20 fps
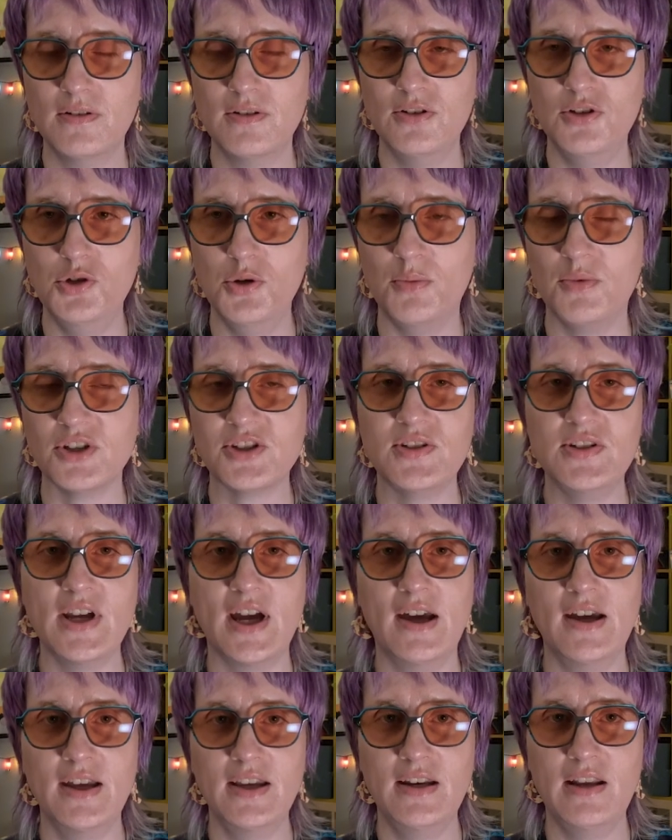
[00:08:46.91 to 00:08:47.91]
you almost
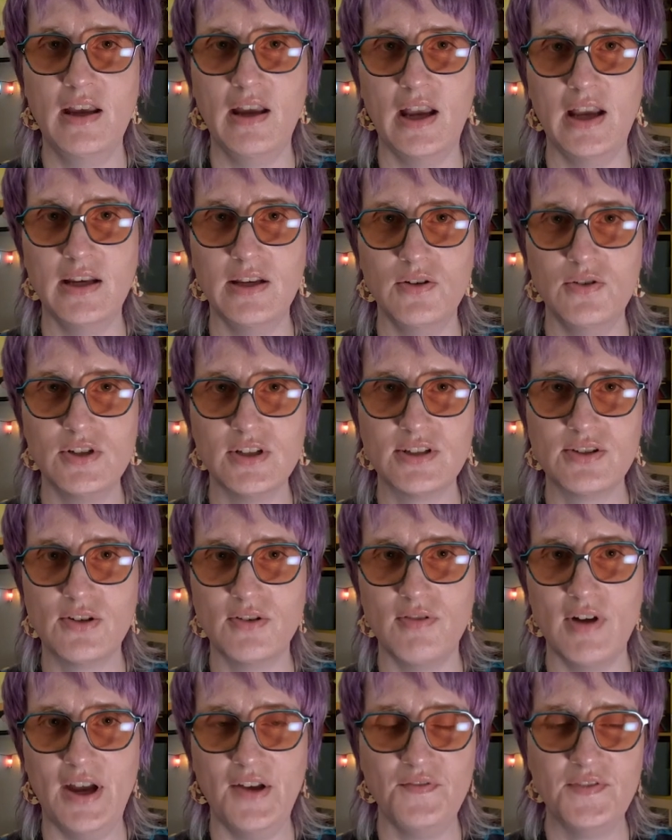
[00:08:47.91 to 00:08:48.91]
died and you just
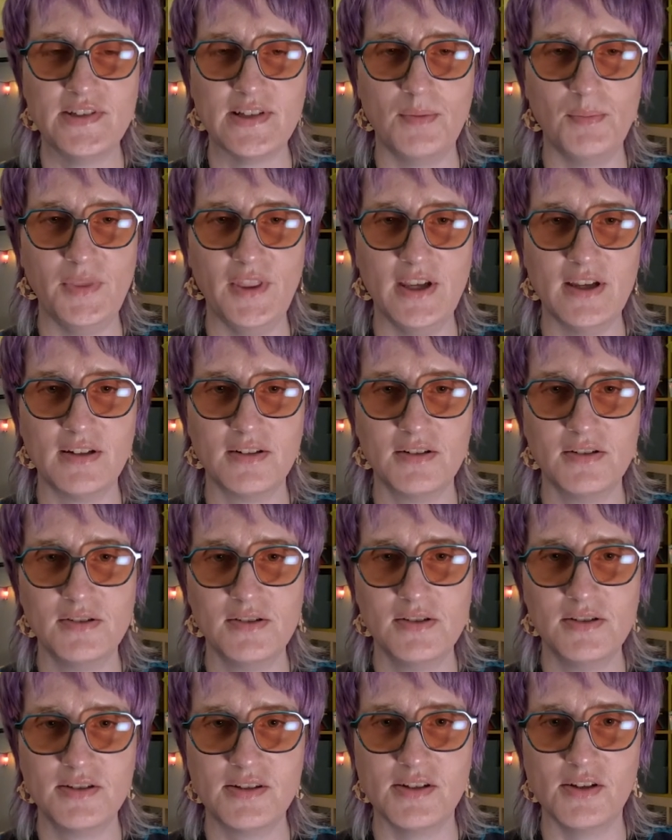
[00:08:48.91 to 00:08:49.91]
survived something.
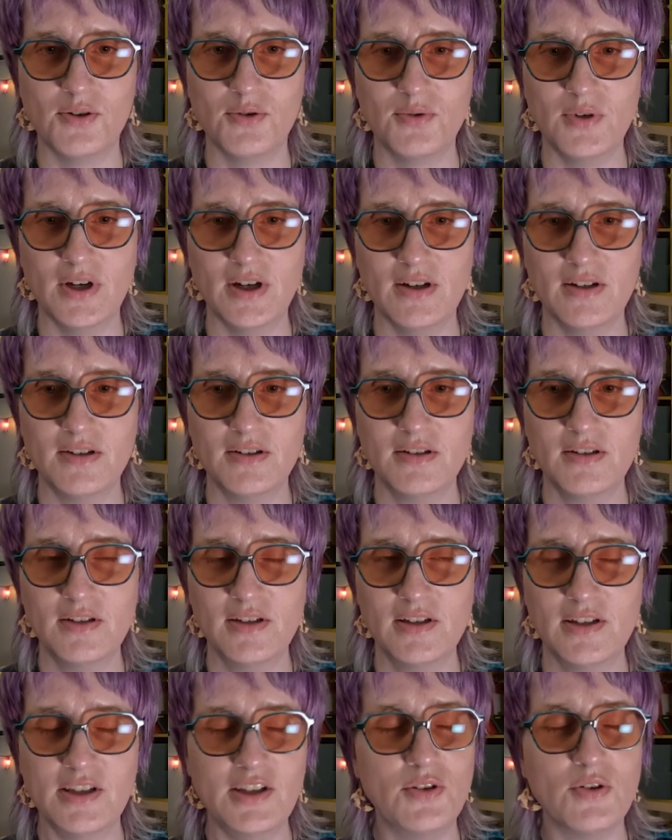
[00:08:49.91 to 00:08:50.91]
So, uh,
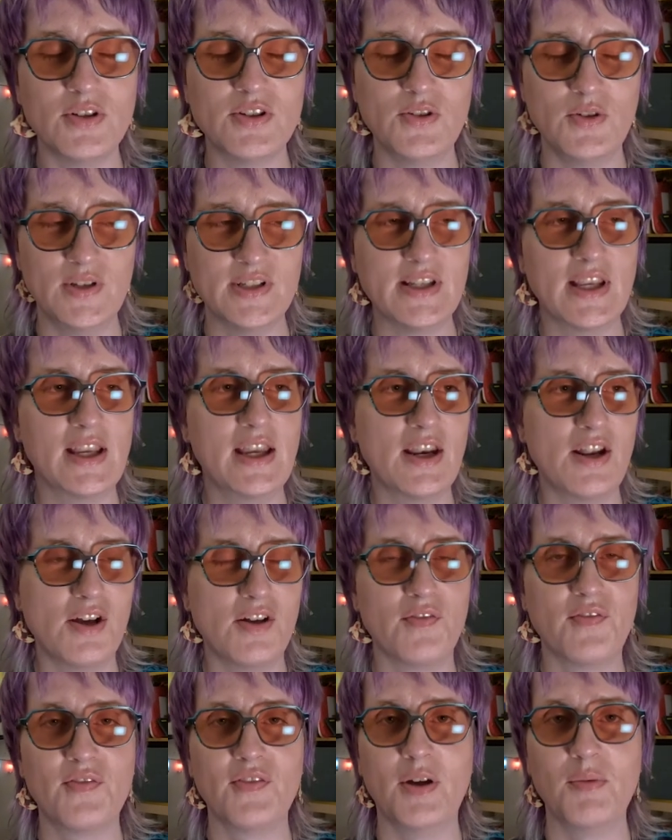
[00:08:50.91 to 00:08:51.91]
you know, as soon as I get
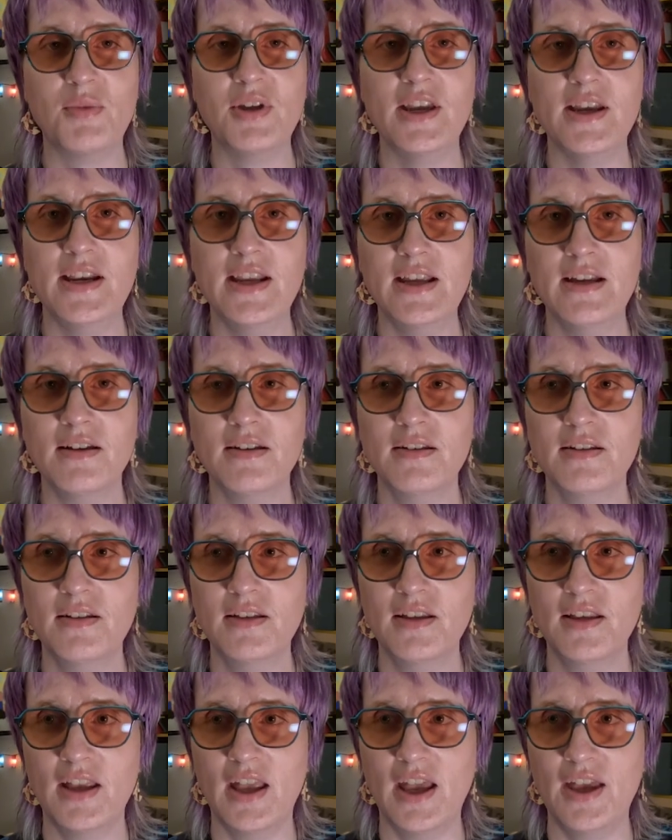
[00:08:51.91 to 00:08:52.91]
off, I'm giddy.
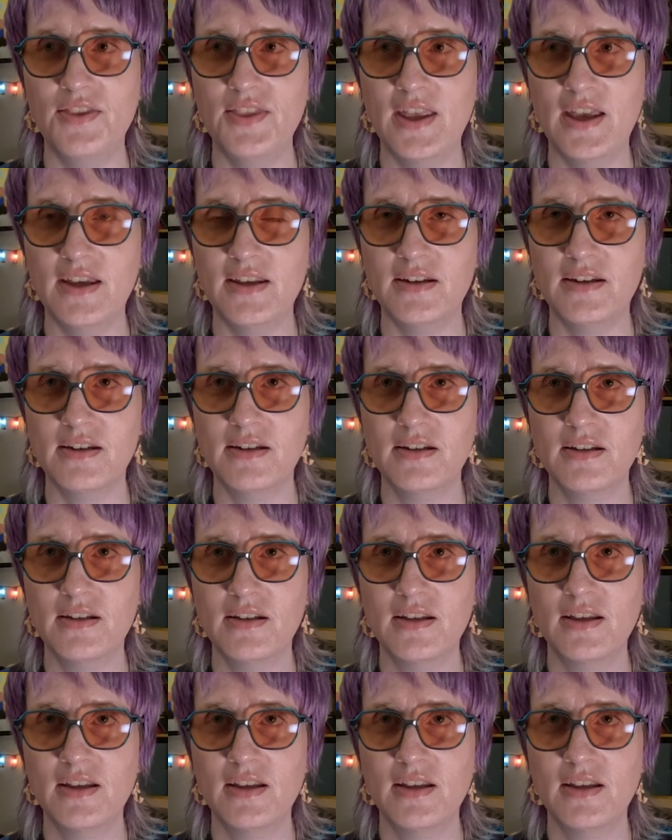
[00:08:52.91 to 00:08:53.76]
And then,